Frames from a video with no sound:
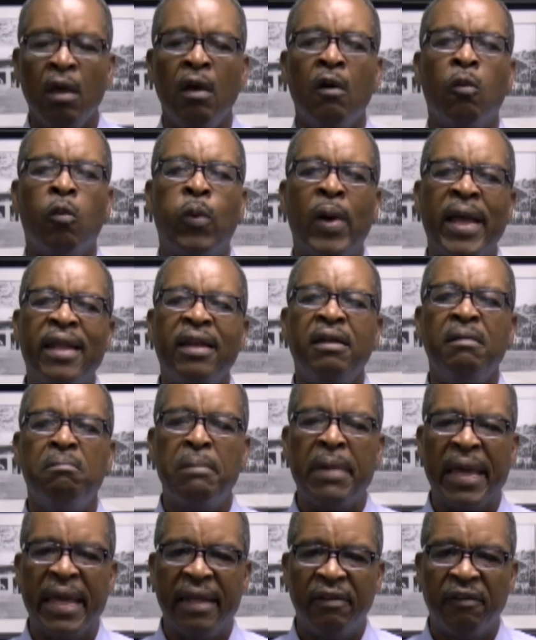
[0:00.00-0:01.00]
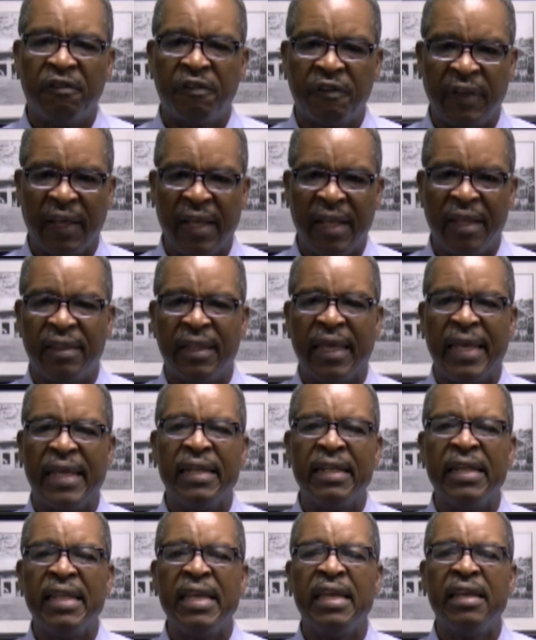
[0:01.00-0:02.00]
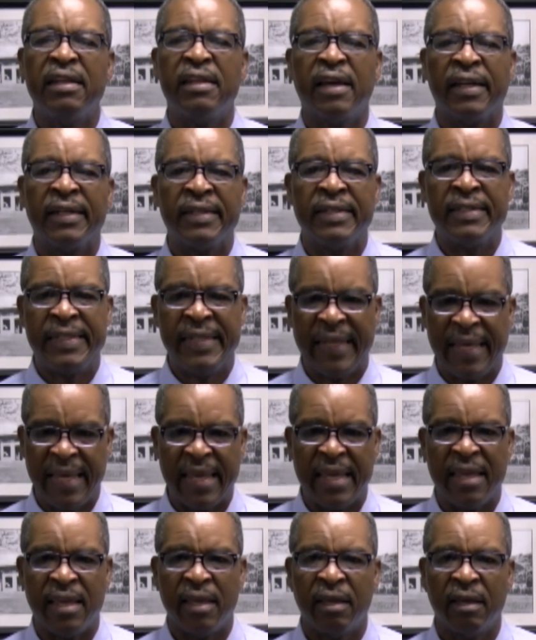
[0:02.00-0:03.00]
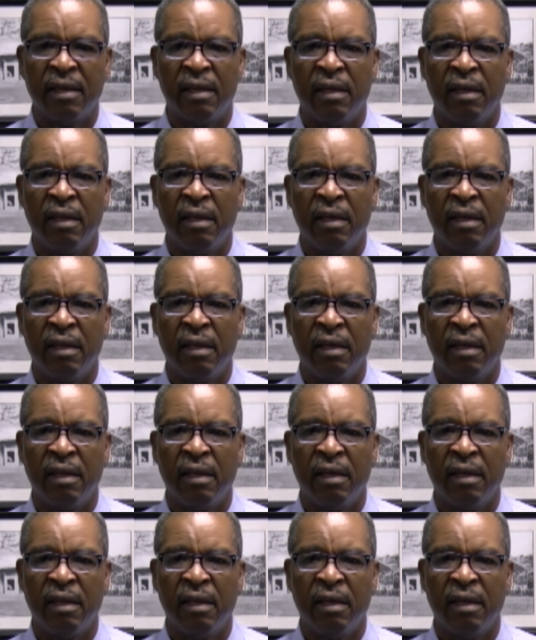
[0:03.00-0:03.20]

When men say they need a day,